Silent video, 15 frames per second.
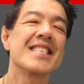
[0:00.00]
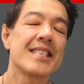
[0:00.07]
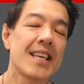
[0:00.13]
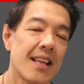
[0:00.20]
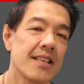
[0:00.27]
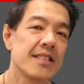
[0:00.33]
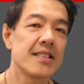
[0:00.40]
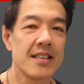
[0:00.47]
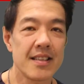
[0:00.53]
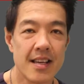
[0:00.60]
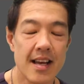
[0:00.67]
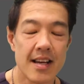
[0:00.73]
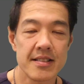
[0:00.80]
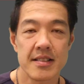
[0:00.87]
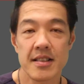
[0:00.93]

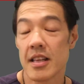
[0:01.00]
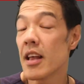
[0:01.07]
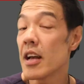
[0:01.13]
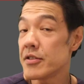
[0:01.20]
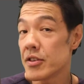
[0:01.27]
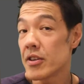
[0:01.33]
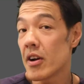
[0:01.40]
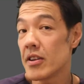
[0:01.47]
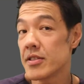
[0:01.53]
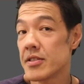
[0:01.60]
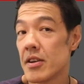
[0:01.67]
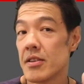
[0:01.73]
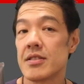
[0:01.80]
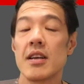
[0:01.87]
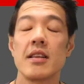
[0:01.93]
salicylic acid. And as you guys
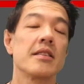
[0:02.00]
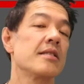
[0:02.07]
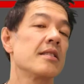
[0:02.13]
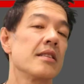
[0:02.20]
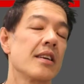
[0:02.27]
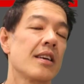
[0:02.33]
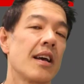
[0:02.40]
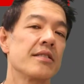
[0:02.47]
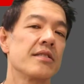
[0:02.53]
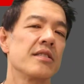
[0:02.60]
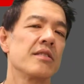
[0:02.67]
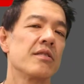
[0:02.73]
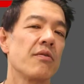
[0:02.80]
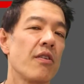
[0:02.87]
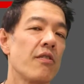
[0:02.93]
know, salicylic acid
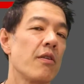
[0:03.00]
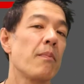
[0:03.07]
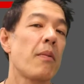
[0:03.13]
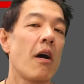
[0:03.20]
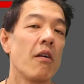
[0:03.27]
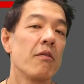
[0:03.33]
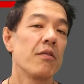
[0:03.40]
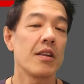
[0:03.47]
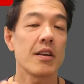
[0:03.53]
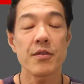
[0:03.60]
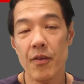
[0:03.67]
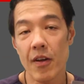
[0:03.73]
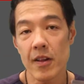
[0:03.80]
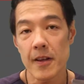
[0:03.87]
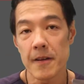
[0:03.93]
is a very powerful
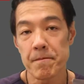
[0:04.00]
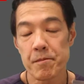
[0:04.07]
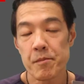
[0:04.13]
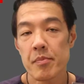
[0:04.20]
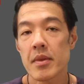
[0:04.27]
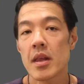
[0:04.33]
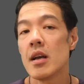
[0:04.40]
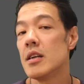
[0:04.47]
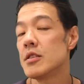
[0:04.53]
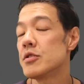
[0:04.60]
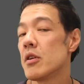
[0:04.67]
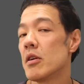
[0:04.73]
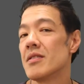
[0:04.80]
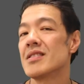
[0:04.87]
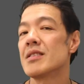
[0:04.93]
exfoliant. It's
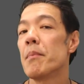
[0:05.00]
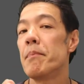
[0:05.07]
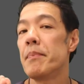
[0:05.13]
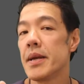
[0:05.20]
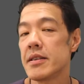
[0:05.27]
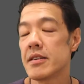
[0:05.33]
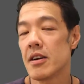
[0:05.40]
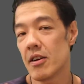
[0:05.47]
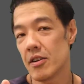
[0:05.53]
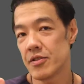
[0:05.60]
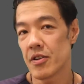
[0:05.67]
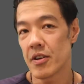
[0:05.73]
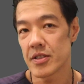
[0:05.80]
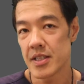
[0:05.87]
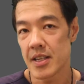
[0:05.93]
known as a beta
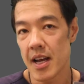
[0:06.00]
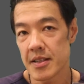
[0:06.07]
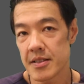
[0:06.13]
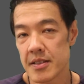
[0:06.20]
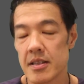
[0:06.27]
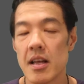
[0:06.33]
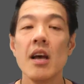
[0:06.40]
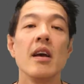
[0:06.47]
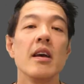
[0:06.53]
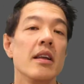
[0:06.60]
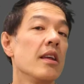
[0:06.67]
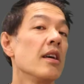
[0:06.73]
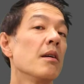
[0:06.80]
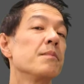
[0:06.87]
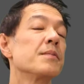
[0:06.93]
hydroxy acid.
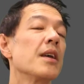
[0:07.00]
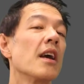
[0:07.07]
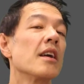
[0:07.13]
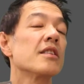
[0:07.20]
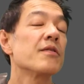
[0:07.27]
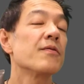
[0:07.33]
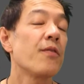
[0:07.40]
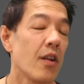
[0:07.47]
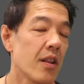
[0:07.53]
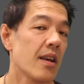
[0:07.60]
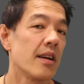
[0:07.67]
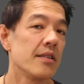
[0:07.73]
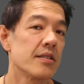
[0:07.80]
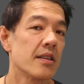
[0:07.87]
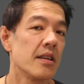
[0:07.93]
It helps
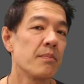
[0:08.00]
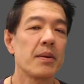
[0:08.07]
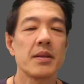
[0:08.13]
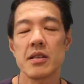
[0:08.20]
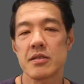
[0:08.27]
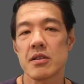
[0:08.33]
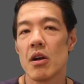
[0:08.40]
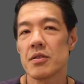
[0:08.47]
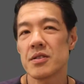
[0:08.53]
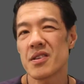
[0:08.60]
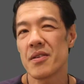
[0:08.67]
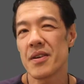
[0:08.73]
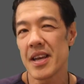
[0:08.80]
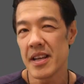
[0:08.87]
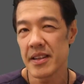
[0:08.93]
exfoliate skin, but it's
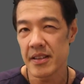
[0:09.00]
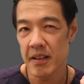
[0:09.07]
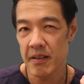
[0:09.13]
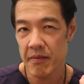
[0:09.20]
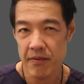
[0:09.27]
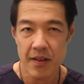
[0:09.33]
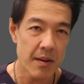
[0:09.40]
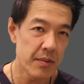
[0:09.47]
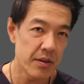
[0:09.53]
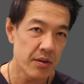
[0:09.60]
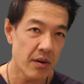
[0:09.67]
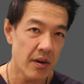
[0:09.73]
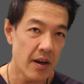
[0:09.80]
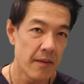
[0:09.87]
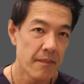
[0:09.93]
also
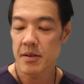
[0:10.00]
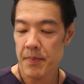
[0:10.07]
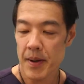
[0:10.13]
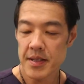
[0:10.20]
anti-inflammatory. So